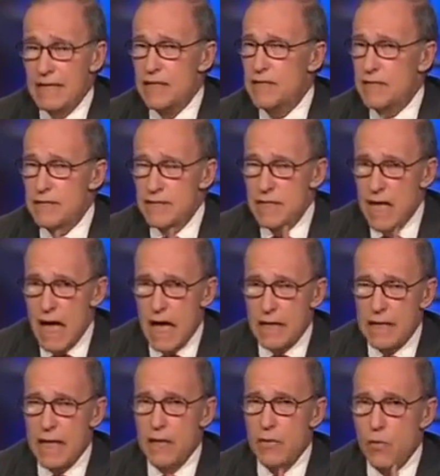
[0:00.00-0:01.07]
This is
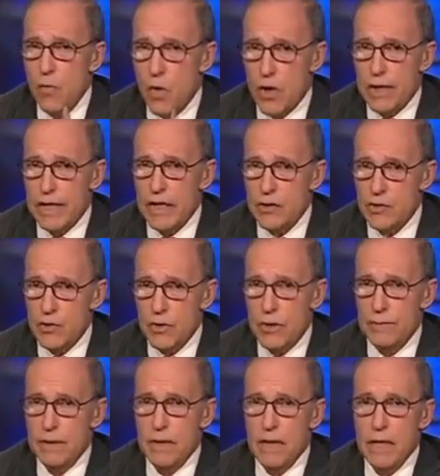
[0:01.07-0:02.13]
not a working
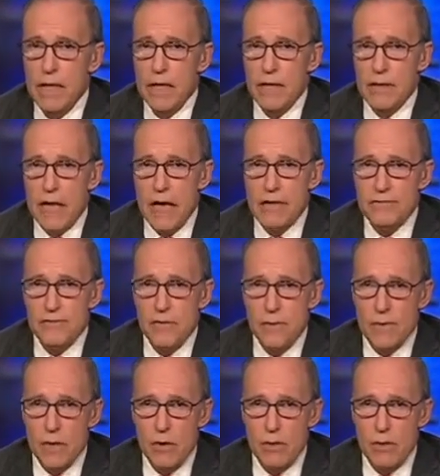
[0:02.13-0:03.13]
trip. Here now is former